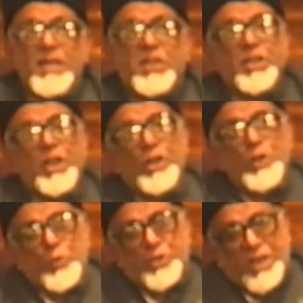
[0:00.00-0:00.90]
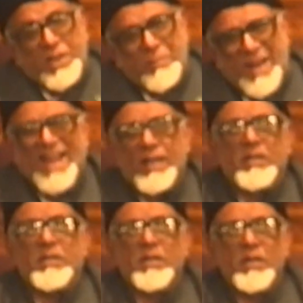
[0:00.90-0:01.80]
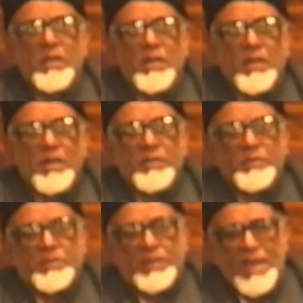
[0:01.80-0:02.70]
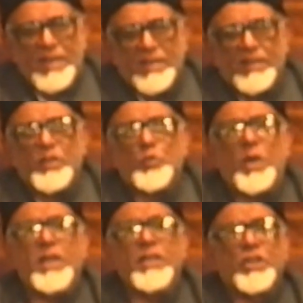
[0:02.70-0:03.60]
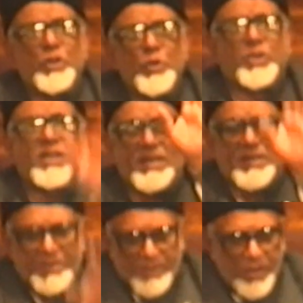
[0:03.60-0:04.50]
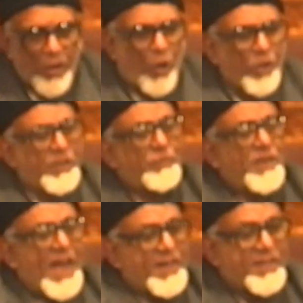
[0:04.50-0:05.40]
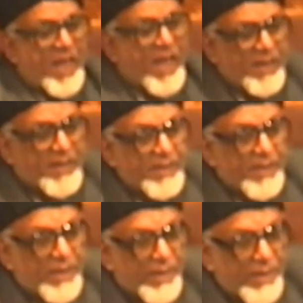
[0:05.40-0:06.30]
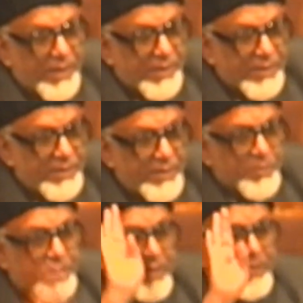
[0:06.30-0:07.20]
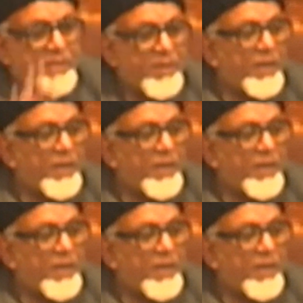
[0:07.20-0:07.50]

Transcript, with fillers: Disillusioned man thinks that this world is useless. All the friends are useless.